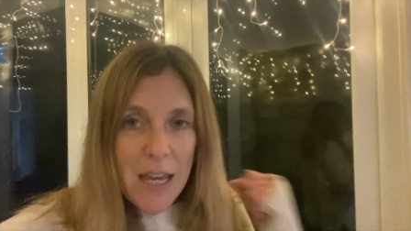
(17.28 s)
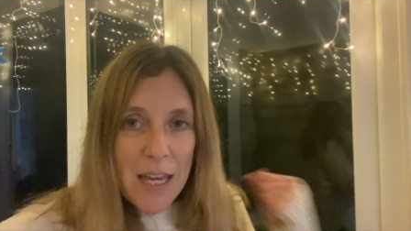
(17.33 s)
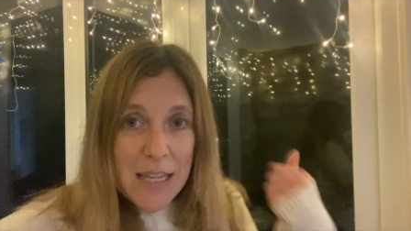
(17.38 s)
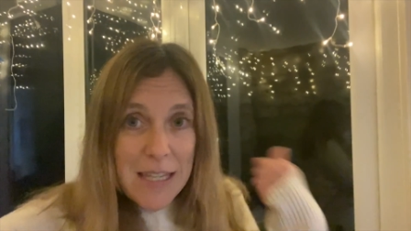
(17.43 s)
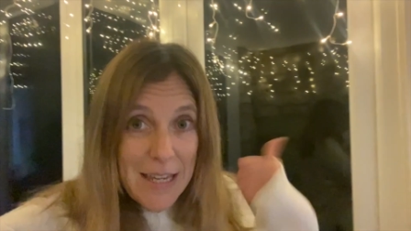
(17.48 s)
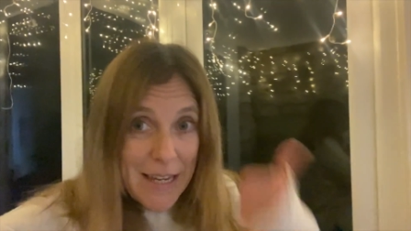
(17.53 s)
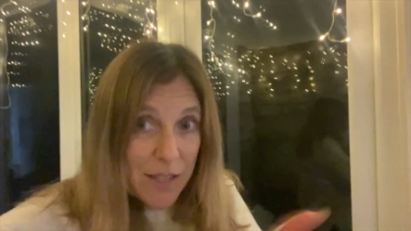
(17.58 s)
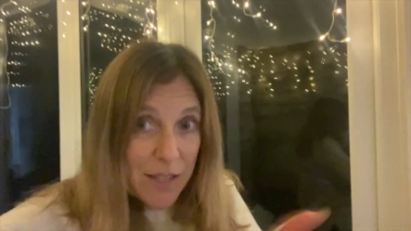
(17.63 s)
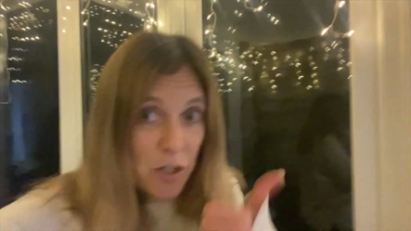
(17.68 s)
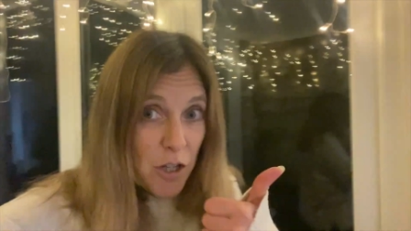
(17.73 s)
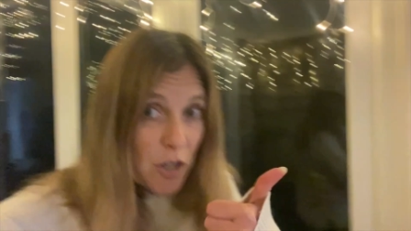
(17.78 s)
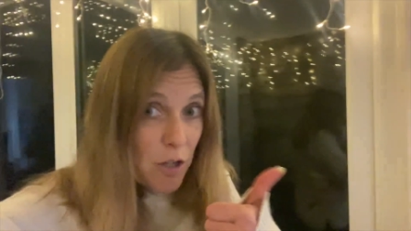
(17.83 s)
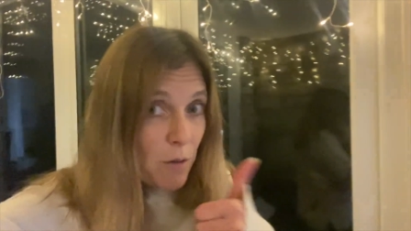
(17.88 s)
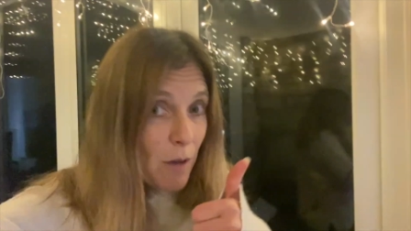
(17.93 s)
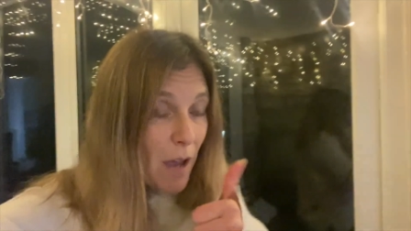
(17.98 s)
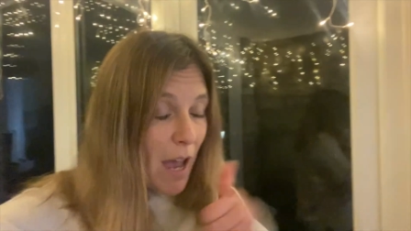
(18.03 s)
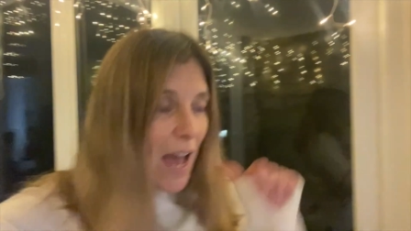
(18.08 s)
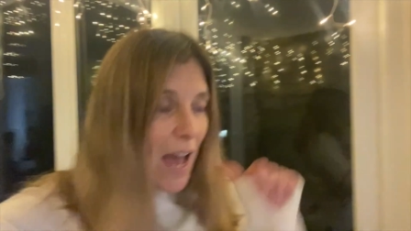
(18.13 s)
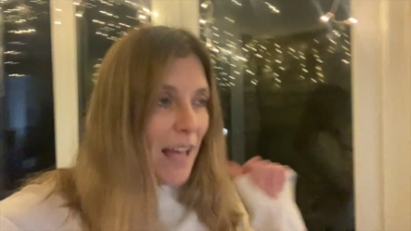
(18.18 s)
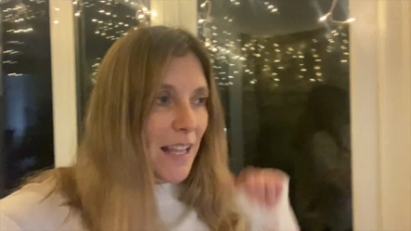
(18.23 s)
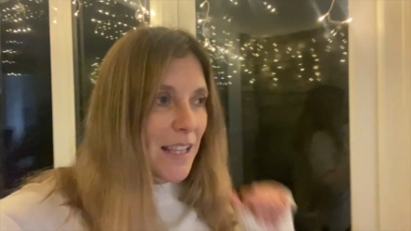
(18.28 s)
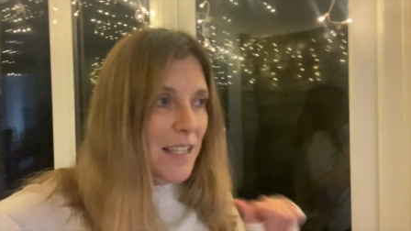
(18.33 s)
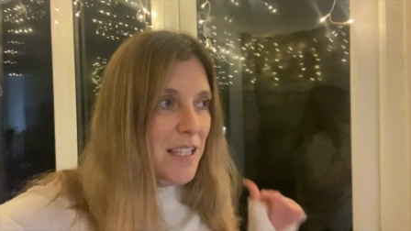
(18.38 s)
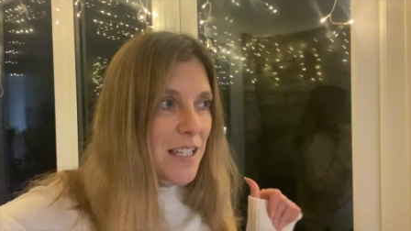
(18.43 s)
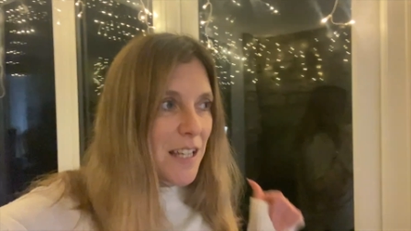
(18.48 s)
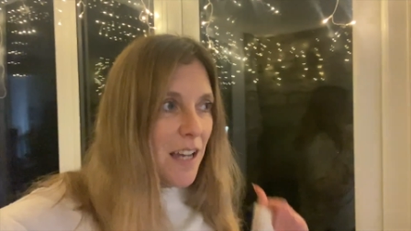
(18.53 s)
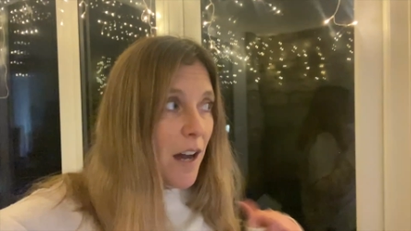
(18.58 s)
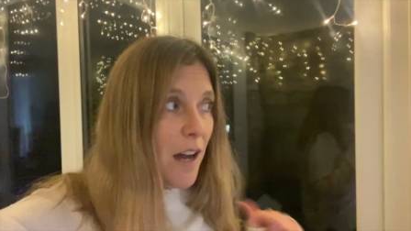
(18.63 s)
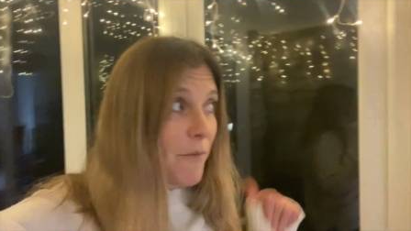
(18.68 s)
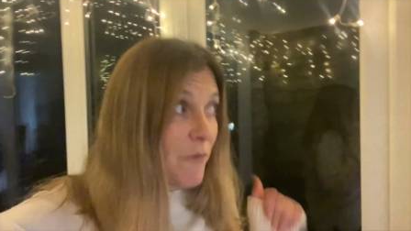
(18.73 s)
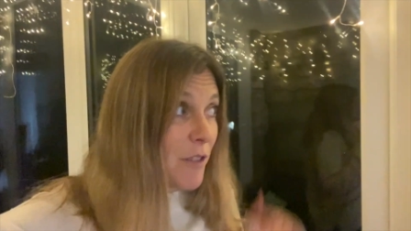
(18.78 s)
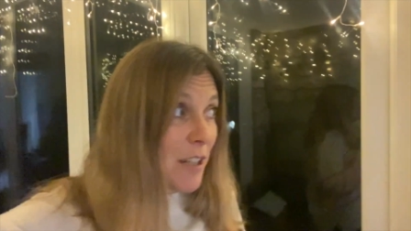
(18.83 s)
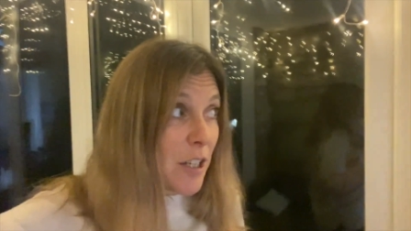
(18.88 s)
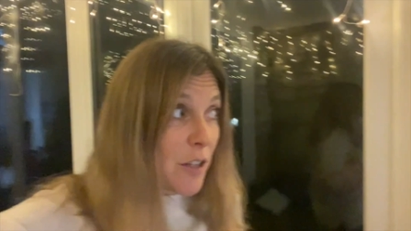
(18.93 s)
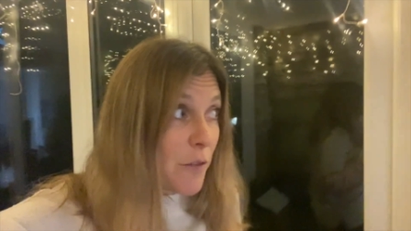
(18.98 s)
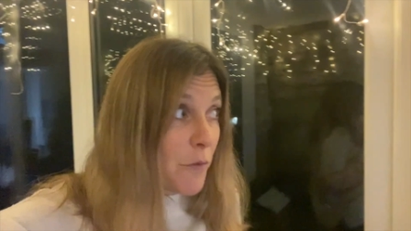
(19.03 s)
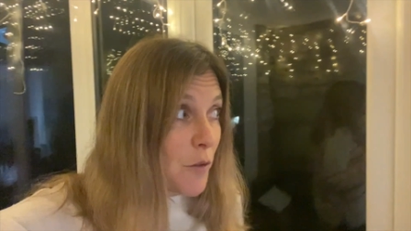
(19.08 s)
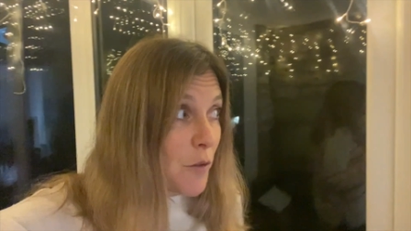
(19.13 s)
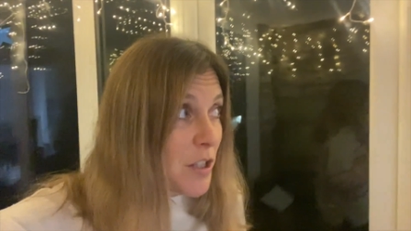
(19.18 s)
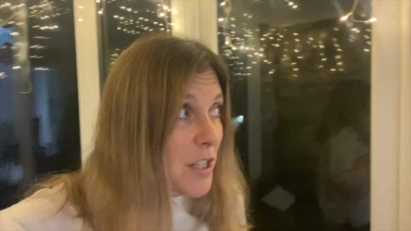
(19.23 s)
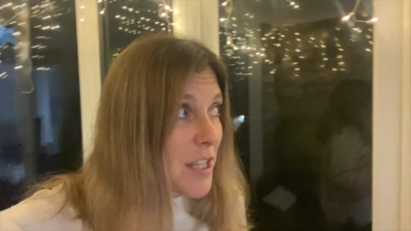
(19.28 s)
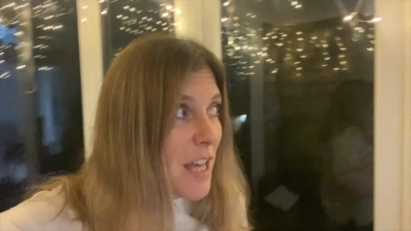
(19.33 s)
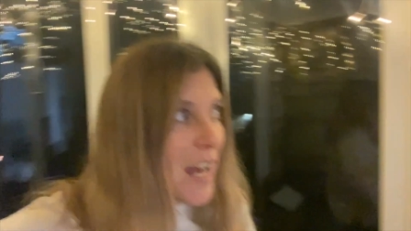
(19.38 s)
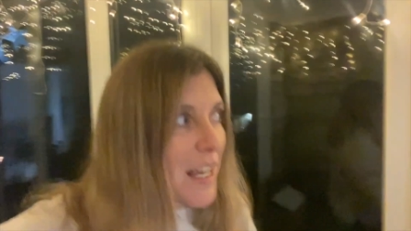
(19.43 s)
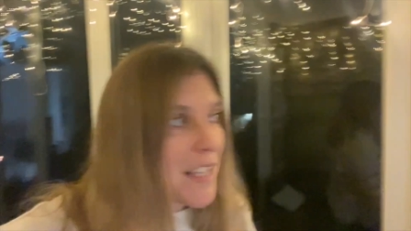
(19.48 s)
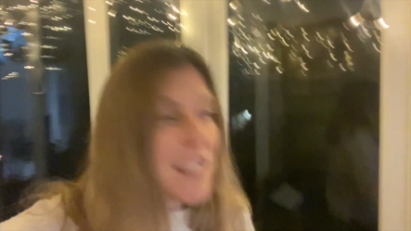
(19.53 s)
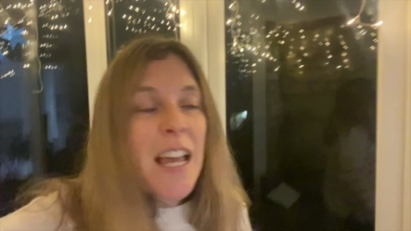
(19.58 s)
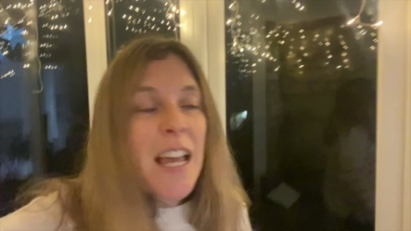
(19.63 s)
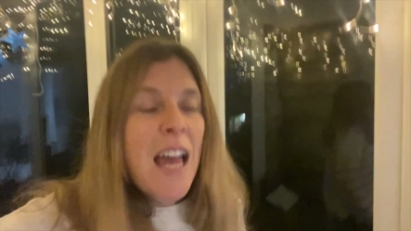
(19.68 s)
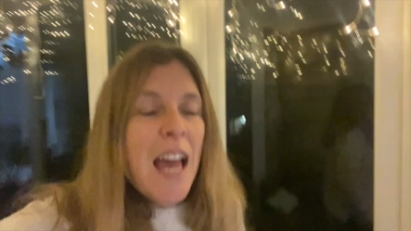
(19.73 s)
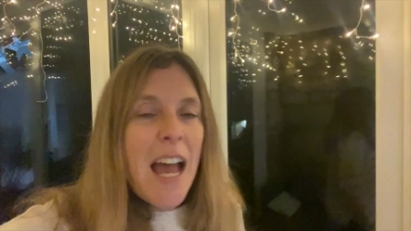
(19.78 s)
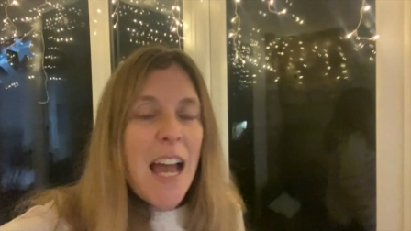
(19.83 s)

year two, and I'm really looking forward to that.